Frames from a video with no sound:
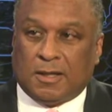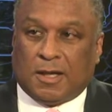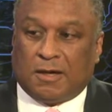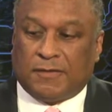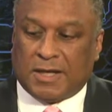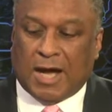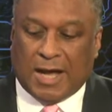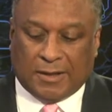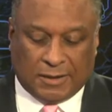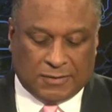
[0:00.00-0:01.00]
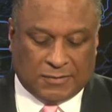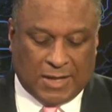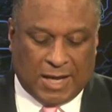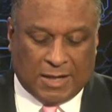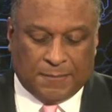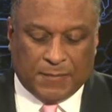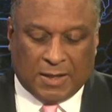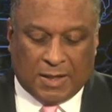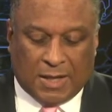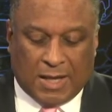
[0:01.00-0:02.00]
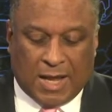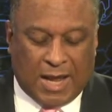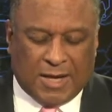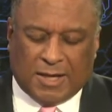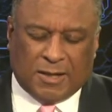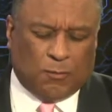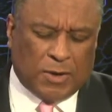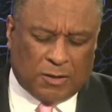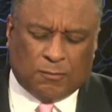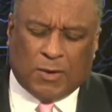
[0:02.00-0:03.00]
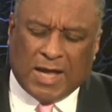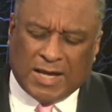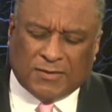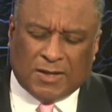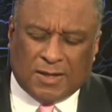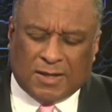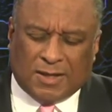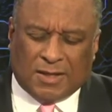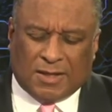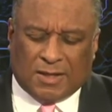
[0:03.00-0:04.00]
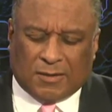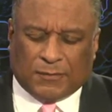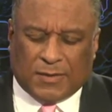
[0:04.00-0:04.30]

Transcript: of the aisle is that, and in a weird way, uh, you know,